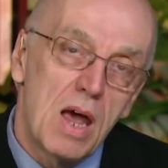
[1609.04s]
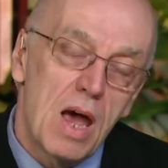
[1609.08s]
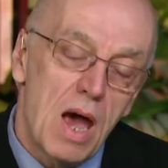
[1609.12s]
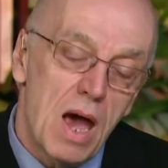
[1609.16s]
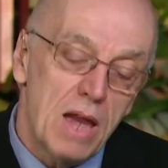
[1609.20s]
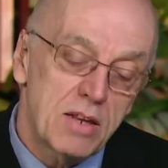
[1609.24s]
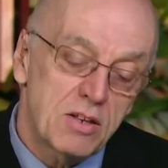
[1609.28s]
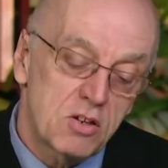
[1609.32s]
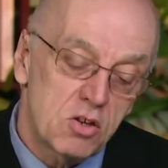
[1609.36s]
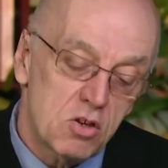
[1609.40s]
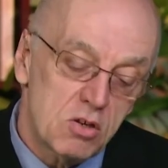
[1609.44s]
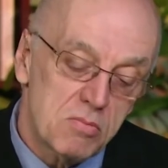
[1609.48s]

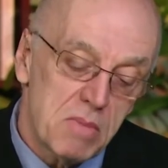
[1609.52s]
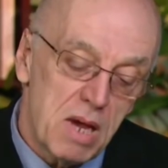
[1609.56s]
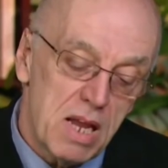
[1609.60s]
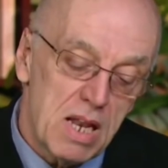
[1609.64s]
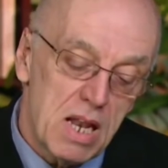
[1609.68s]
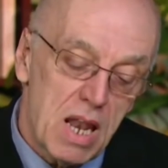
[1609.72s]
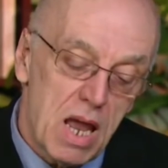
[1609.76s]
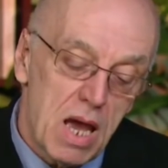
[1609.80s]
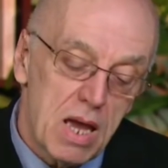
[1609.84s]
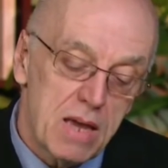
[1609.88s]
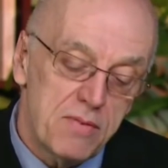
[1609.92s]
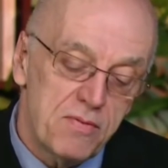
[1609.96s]
I took my
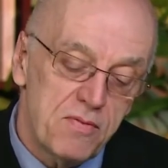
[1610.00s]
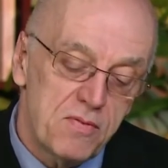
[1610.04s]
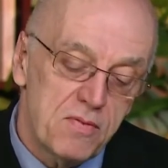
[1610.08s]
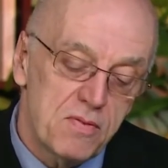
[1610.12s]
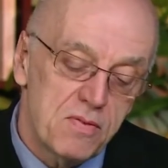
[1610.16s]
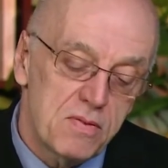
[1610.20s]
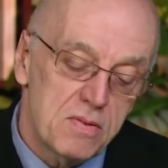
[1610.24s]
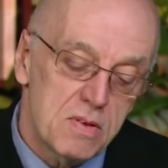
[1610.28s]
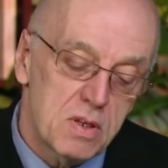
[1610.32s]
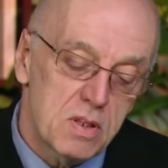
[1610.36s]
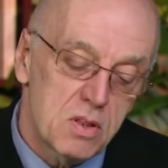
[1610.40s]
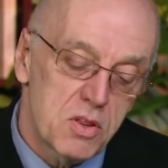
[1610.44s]

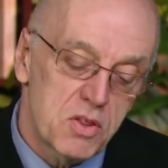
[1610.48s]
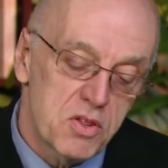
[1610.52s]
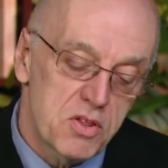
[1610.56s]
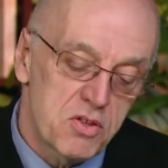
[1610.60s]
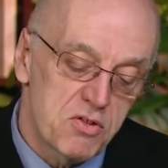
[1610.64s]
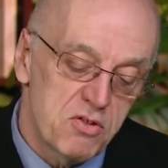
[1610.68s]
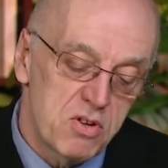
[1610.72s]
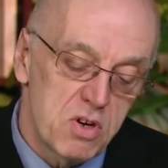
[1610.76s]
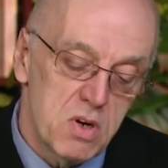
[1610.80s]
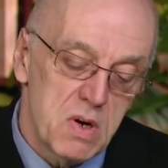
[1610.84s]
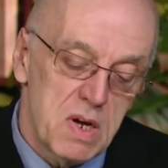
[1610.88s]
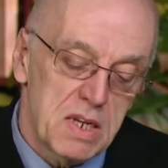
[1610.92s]
life and
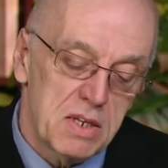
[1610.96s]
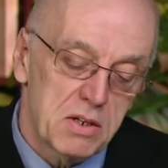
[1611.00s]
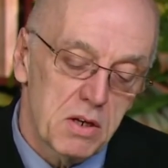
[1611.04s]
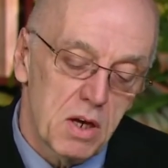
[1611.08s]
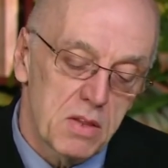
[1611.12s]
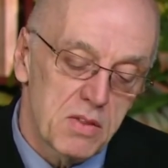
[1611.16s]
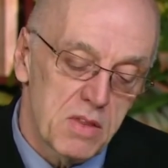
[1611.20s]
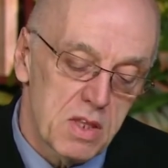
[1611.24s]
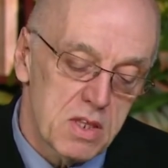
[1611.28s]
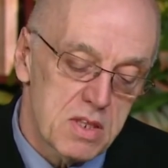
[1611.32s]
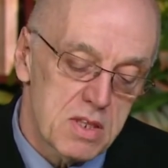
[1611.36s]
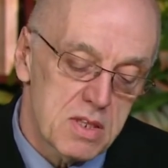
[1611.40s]
threw it
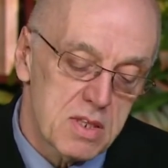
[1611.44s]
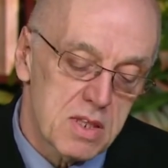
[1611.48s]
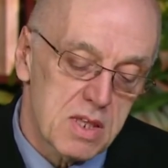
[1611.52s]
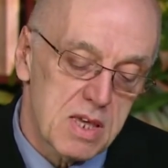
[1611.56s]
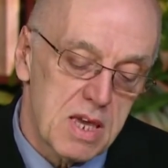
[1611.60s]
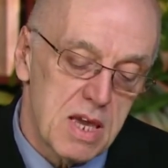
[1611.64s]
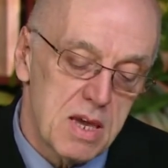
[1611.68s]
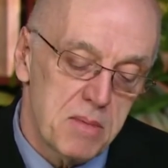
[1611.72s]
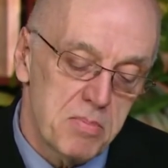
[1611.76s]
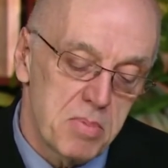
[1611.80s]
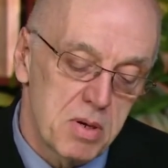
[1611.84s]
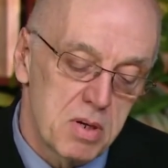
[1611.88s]
on the
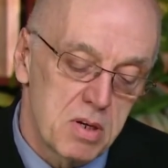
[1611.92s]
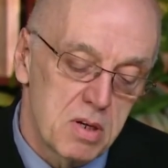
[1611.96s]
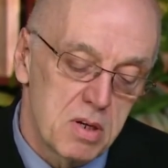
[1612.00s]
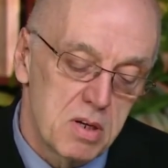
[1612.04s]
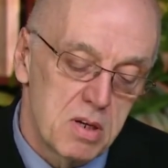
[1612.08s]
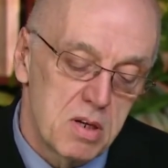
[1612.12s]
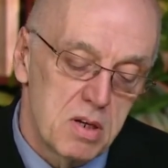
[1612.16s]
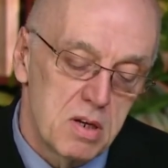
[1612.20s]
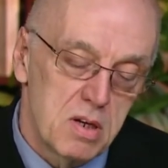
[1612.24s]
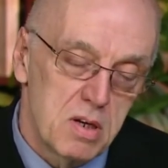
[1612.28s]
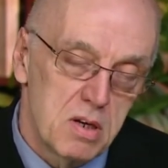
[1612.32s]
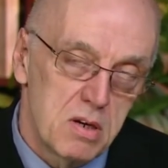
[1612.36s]
skip,
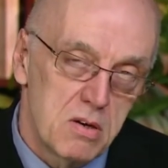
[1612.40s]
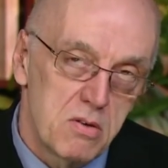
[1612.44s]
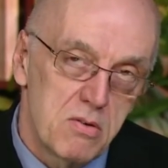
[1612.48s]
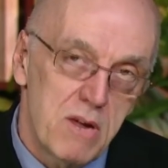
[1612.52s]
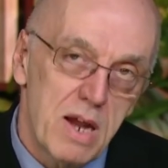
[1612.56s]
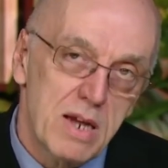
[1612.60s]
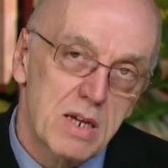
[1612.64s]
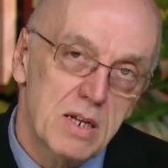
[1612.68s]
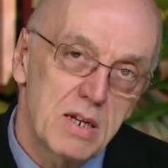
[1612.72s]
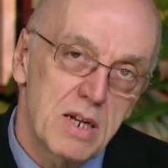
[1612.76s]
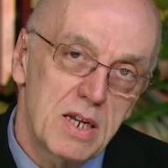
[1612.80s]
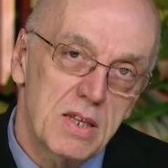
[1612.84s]

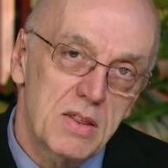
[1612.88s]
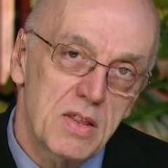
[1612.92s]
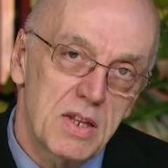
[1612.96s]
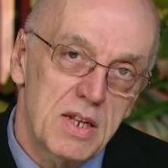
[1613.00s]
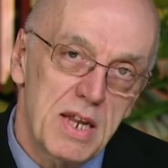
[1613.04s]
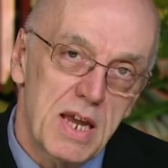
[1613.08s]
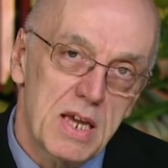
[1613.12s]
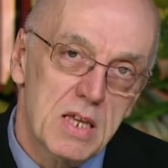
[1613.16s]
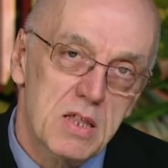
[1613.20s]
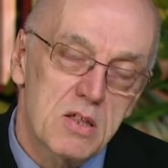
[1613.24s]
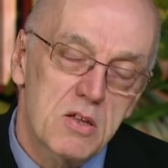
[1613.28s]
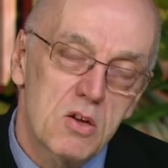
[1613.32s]
reckoning the
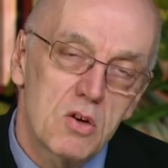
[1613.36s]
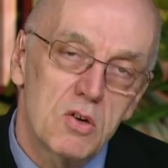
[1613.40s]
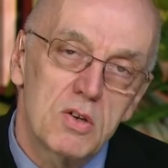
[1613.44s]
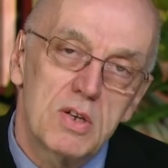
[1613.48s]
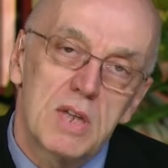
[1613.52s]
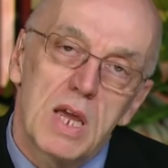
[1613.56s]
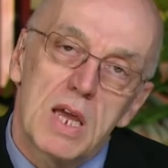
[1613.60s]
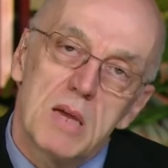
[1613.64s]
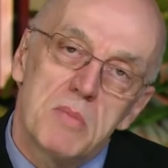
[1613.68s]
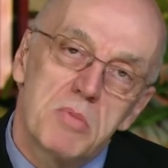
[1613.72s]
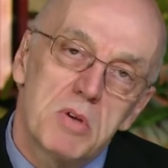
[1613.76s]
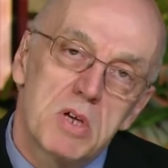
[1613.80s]
next-door
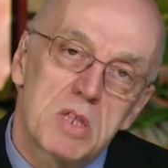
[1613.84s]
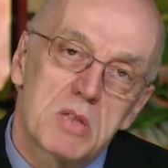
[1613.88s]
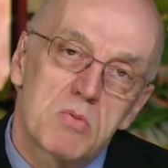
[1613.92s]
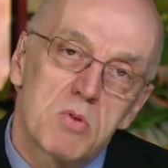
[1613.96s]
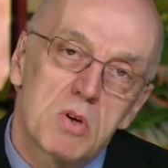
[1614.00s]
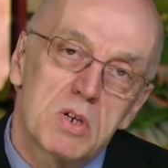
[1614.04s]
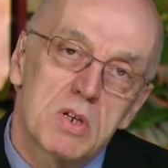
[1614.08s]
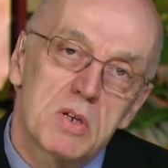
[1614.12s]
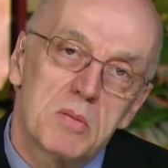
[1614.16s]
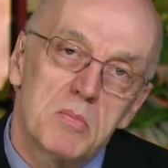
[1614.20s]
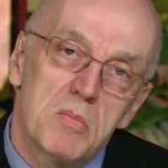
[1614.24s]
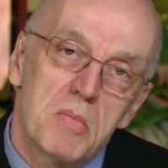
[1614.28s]
neighbours
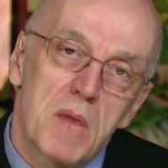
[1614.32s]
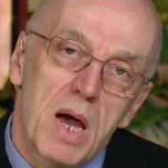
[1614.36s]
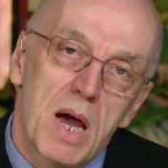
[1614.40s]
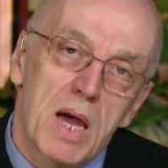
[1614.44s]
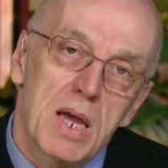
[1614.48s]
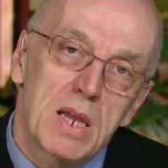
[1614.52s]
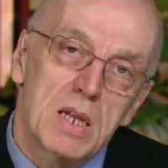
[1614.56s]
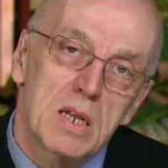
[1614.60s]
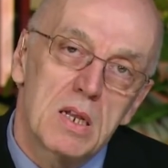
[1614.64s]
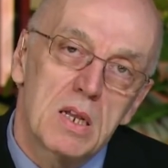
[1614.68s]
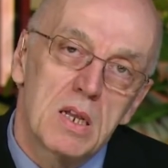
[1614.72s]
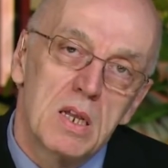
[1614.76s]
wouldn't
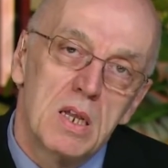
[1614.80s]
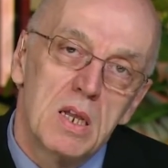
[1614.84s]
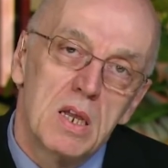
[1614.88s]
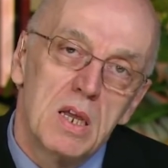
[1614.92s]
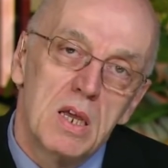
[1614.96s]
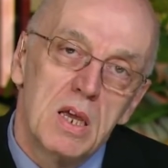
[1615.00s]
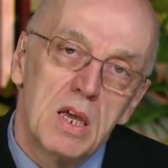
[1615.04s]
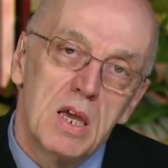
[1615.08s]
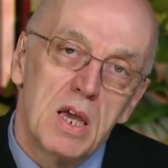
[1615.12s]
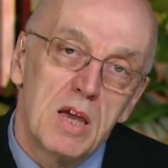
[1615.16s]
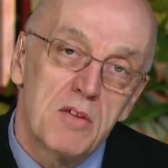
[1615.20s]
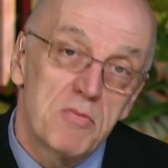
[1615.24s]
mind
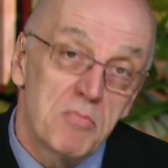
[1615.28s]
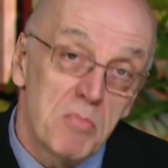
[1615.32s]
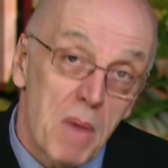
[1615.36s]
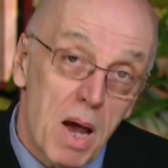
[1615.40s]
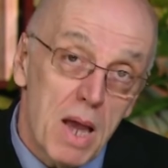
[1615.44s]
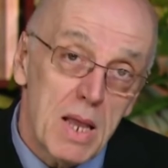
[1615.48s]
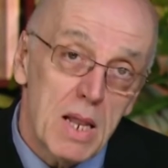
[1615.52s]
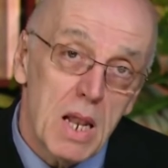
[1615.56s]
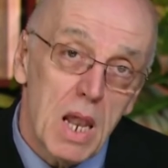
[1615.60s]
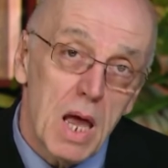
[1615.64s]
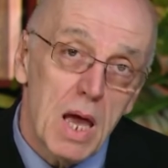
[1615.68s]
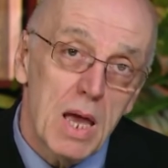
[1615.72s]
if
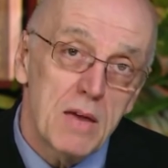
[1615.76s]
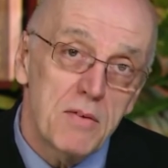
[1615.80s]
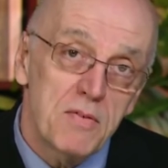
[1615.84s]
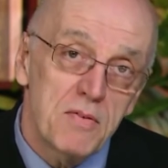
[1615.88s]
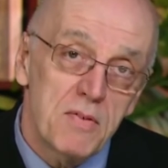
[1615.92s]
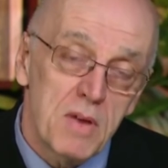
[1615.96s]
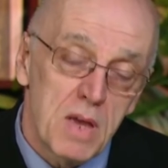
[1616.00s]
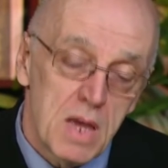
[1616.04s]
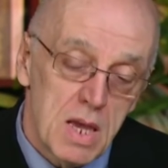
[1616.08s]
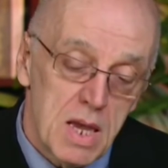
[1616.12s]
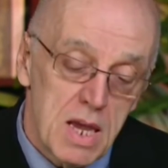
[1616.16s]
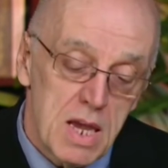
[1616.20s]
my
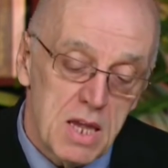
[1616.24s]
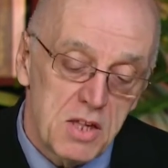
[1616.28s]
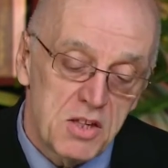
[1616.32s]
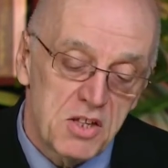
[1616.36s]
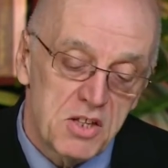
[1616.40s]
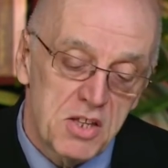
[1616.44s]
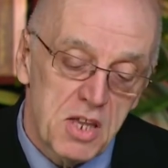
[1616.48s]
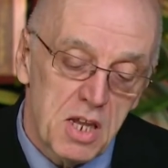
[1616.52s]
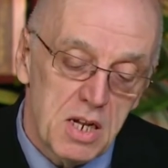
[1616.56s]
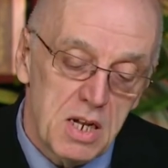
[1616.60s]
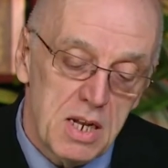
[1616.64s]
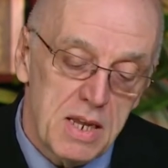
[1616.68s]
life
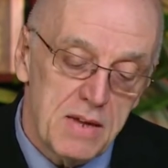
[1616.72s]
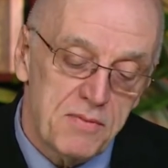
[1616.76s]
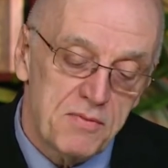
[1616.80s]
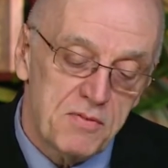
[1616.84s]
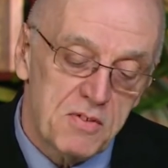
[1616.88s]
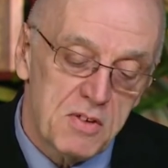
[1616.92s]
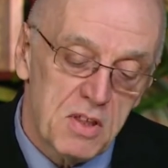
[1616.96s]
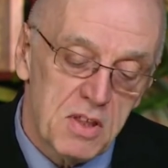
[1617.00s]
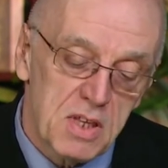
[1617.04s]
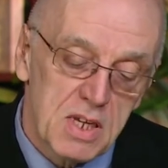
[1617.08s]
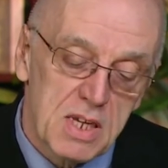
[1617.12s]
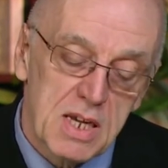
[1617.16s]
hitched a
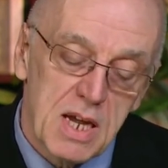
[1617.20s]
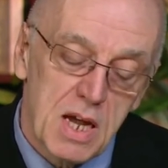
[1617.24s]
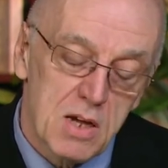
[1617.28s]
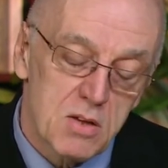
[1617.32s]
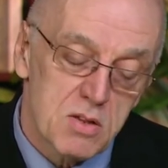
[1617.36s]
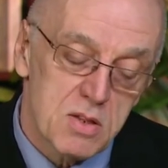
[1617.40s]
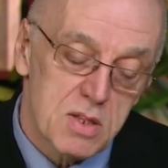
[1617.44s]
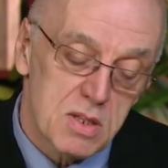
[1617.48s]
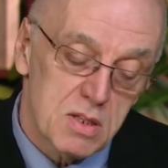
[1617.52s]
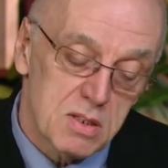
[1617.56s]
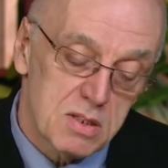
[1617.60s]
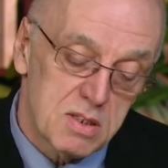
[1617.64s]
lift to the
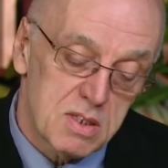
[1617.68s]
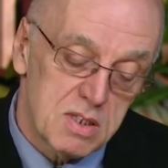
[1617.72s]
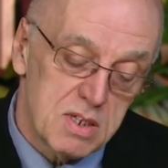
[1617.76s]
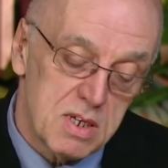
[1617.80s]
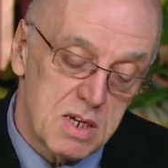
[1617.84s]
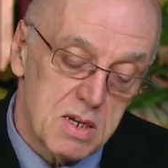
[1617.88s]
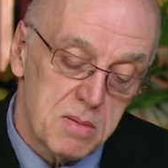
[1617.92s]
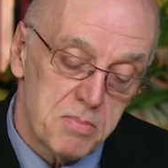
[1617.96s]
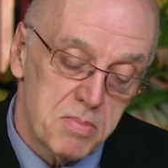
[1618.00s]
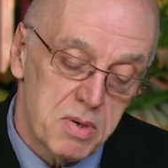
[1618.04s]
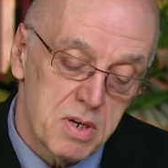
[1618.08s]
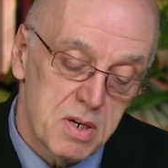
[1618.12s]
council
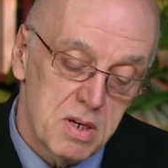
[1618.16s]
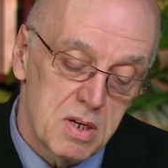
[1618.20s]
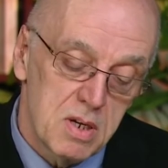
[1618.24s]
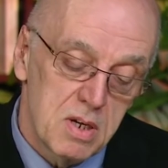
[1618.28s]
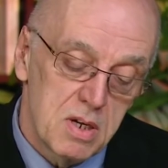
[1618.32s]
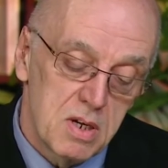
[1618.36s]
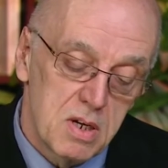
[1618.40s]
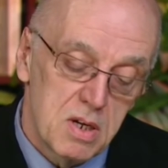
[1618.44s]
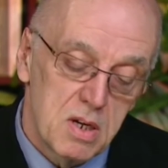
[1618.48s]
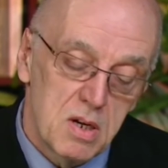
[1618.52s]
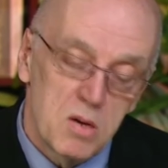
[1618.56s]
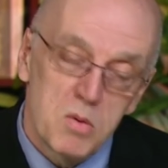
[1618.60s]
tip
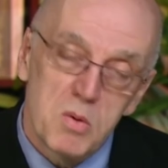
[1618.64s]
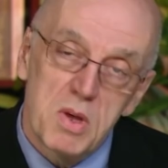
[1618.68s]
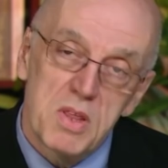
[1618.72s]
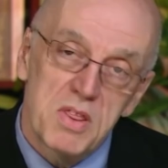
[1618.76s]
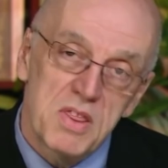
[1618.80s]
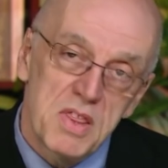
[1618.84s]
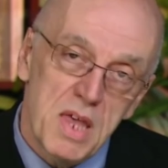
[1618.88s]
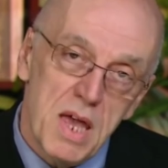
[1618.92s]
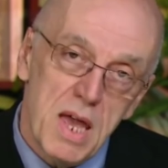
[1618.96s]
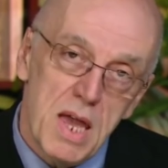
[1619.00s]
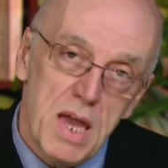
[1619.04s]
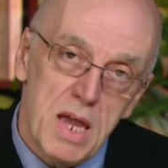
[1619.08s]

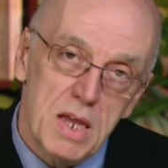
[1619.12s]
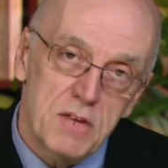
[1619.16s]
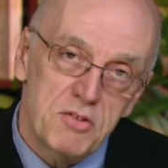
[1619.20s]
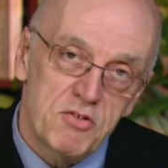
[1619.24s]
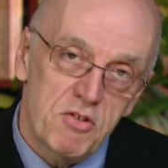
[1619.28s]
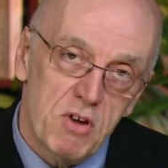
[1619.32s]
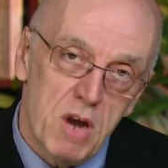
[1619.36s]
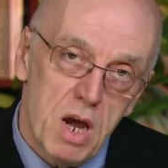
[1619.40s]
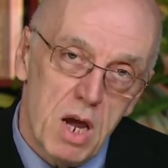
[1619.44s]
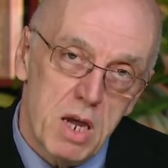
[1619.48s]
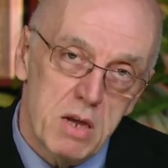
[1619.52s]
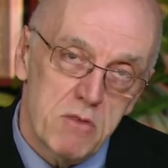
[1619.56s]
with their
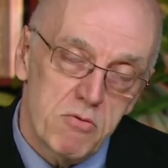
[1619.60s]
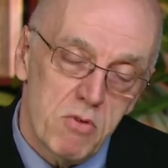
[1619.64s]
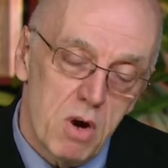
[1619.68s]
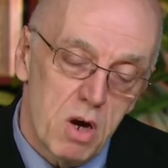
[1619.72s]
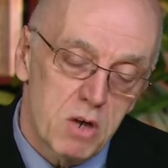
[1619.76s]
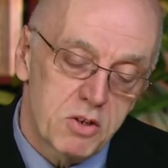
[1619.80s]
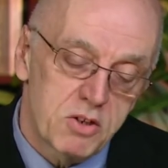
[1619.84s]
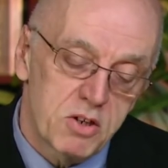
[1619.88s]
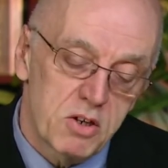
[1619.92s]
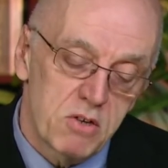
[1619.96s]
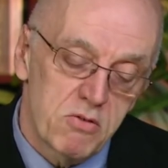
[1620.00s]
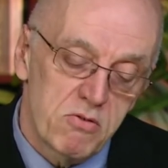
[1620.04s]
dry
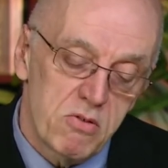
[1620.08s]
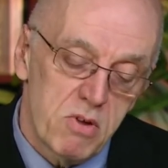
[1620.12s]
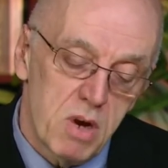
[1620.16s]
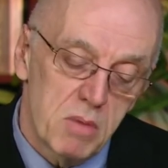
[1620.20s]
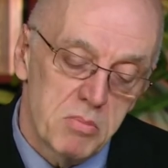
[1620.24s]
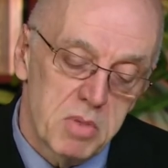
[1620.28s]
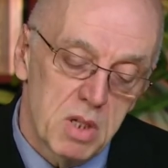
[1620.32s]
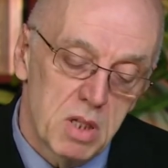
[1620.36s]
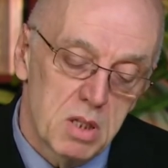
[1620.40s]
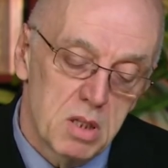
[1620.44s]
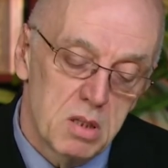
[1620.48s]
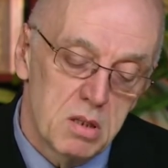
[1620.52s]
rot and
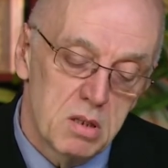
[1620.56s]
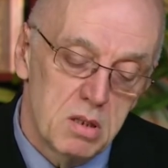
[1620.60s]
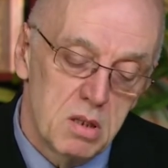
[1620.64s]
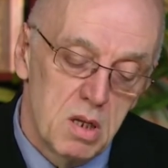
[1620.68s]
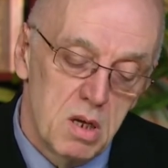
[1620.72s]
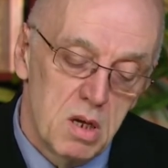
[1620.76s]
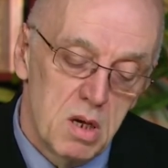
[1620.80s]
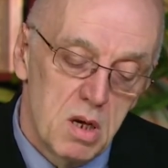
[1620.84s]
rubble.